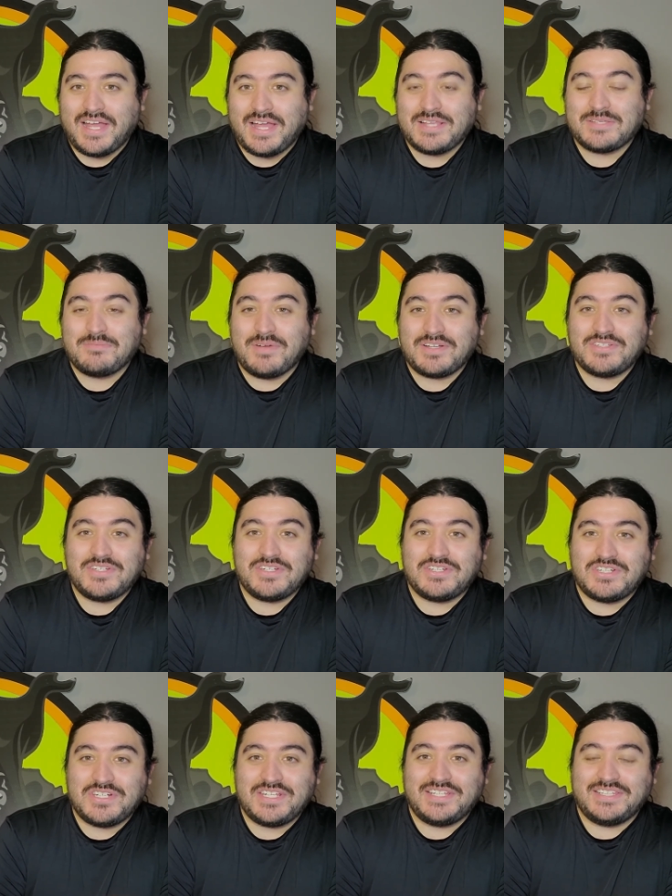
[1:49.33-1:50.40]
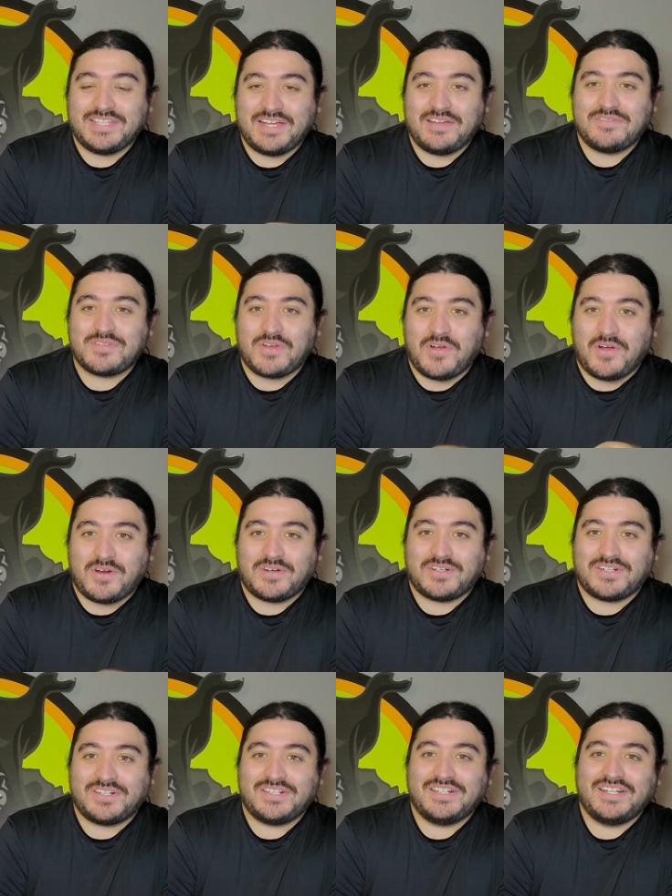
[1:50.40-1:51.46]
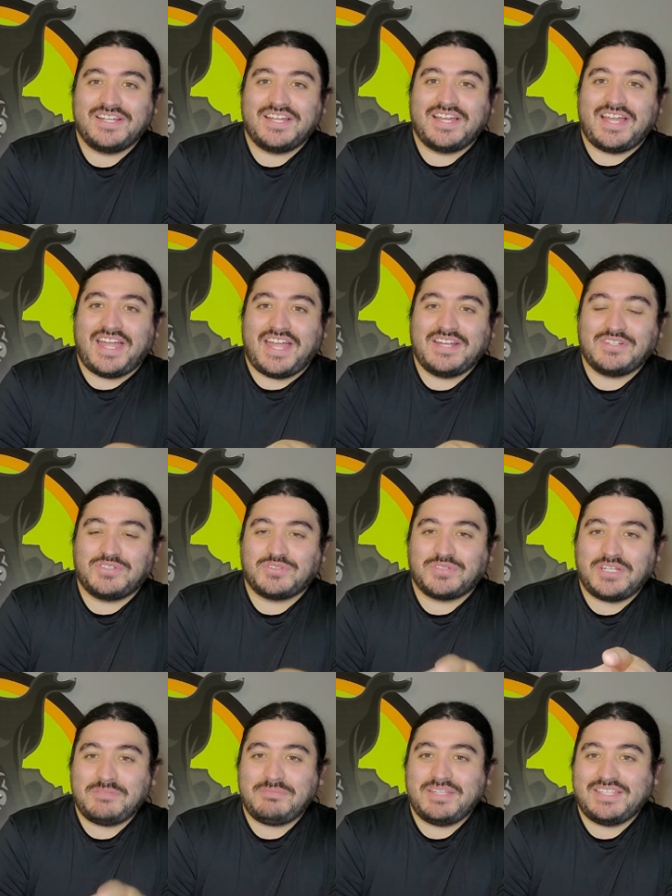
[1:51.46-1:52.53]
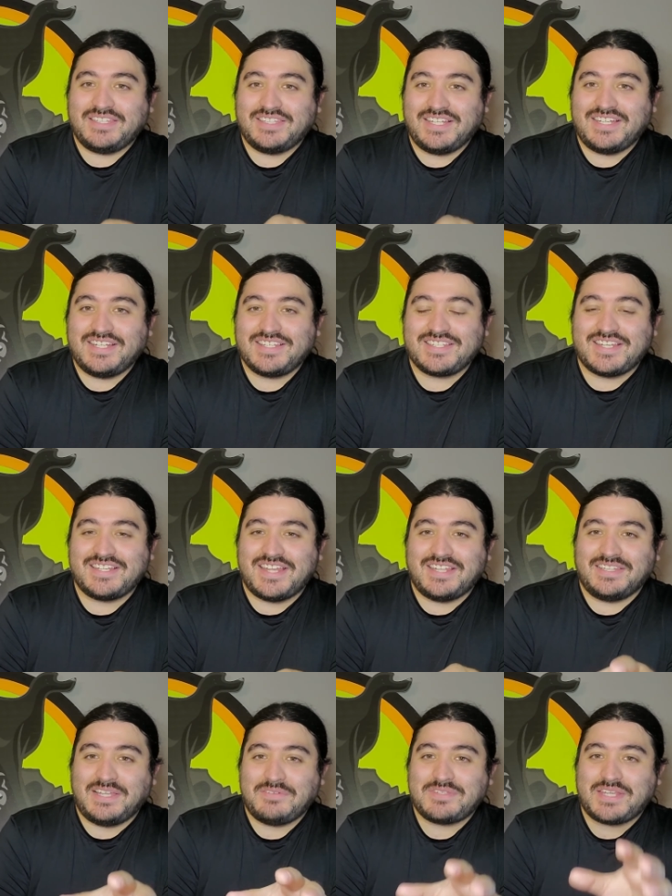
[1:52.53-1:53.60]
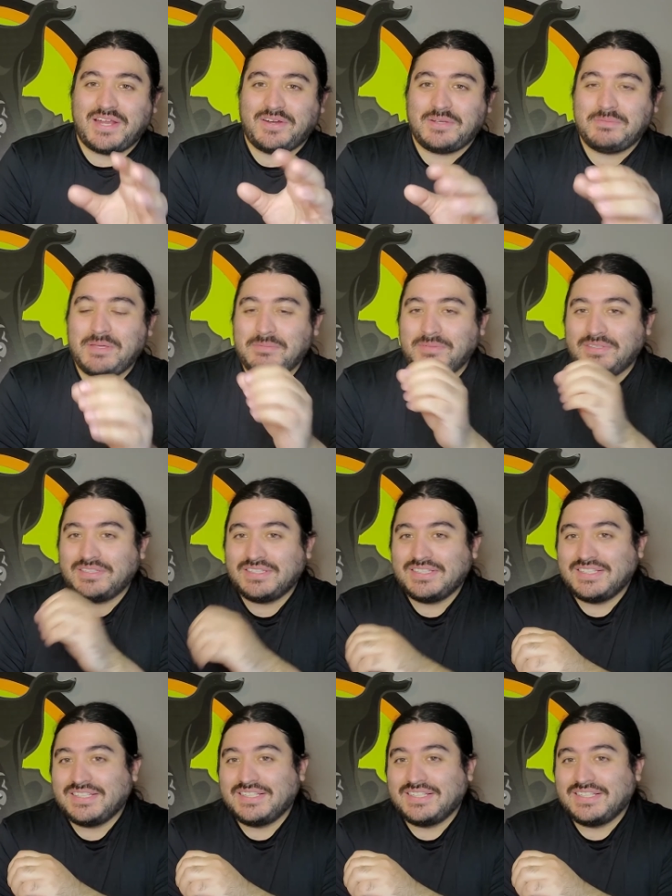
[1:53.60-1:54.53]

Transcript: as much as she loves horror and creepy things and, and loves scaring people,